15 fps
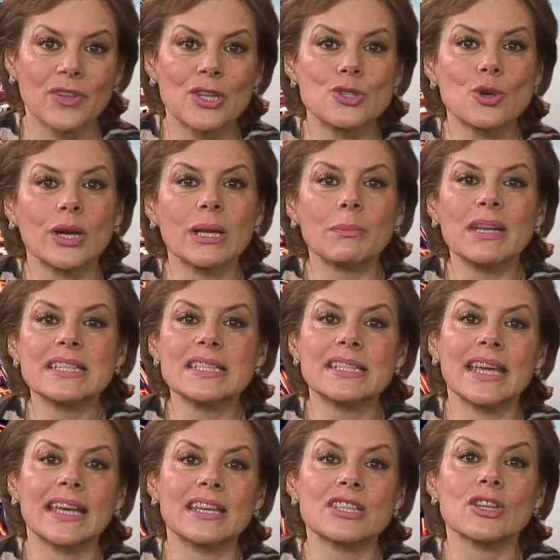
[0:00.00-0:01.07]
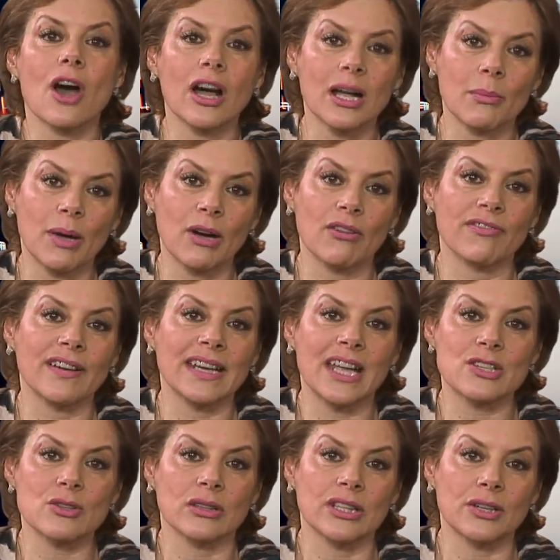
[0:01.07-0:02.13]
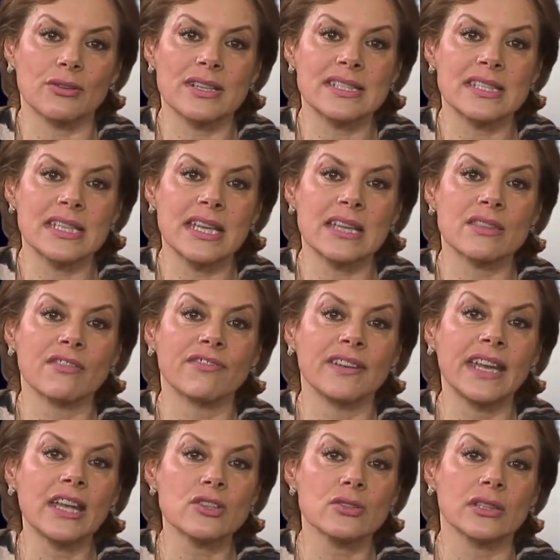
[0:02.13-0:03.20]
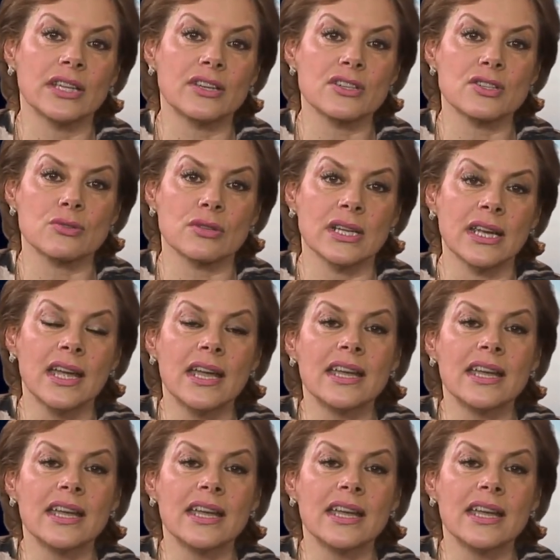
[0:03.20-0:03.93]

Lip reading: Joining me today to talk about financial literacy in the financial industry